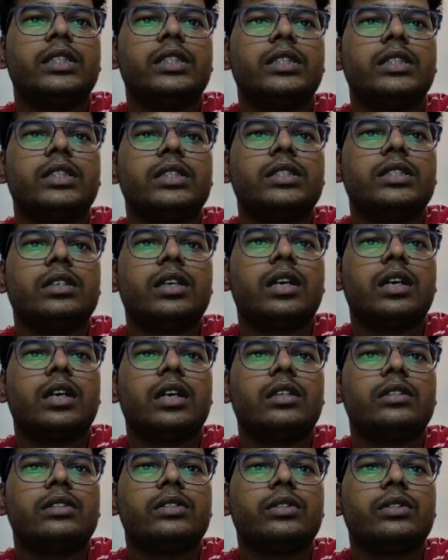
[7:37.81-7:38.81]
This is
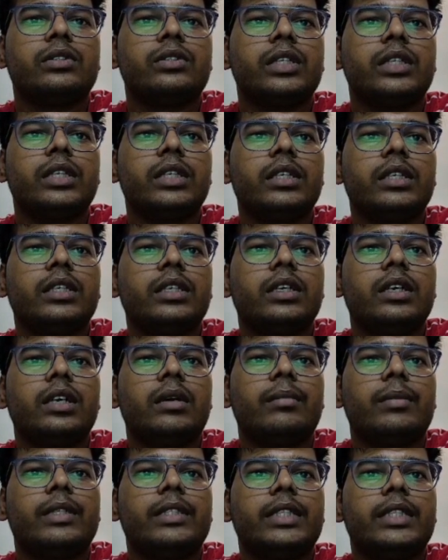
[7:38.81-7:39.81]
also a
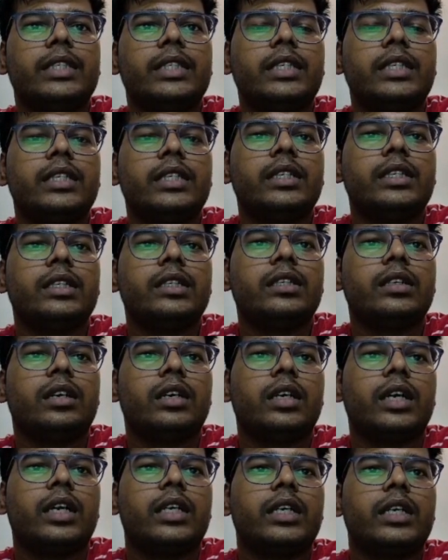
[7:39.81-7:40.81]
basically
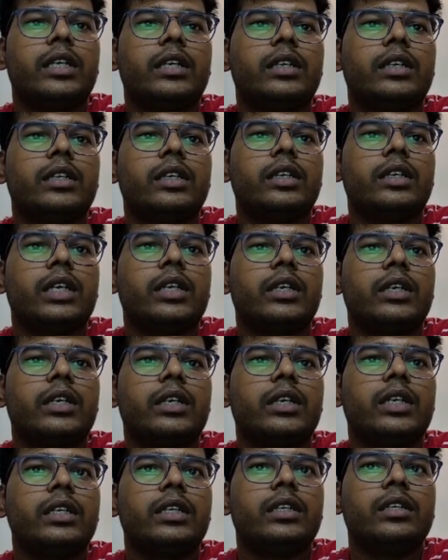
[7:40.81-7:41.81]
a
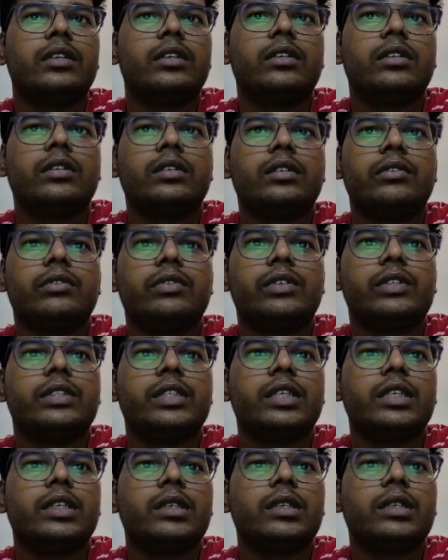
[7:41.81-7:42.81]
categorical
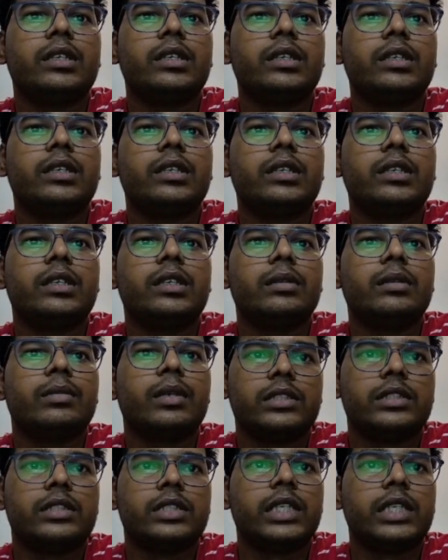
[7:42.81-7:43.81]
feature,
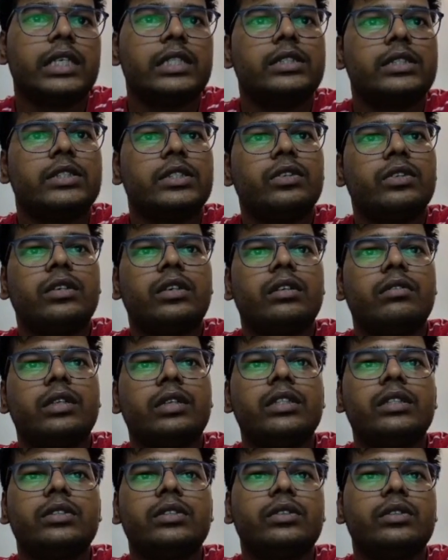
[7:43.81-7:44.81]
but since it has 0
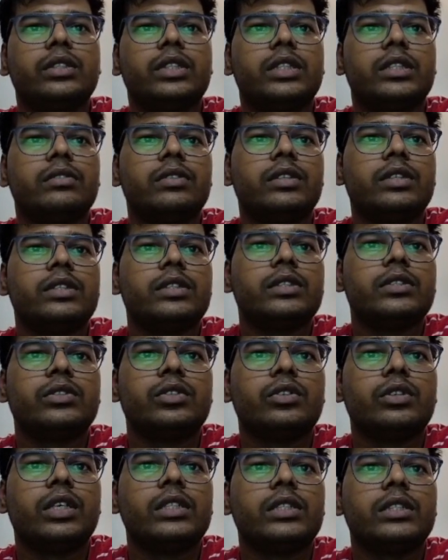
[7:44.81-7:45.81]
and 1, though it will
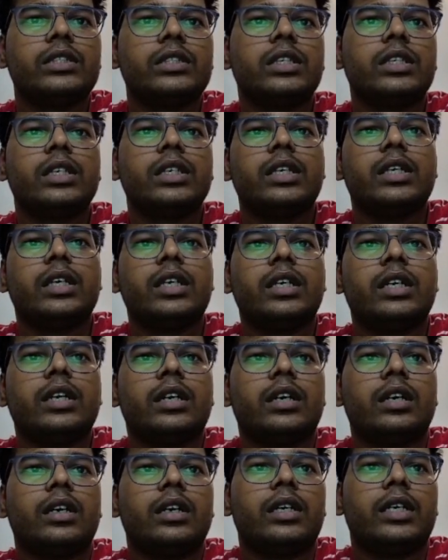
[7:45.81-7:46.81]
show us
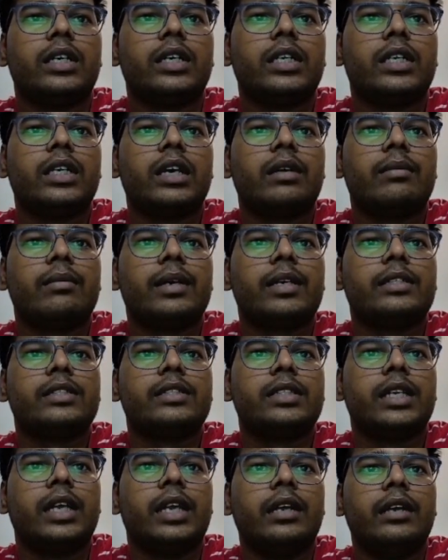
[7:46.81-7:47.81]
data type
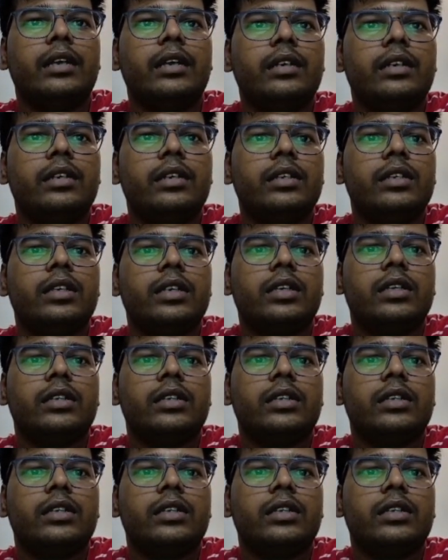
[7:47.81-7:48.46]
as int.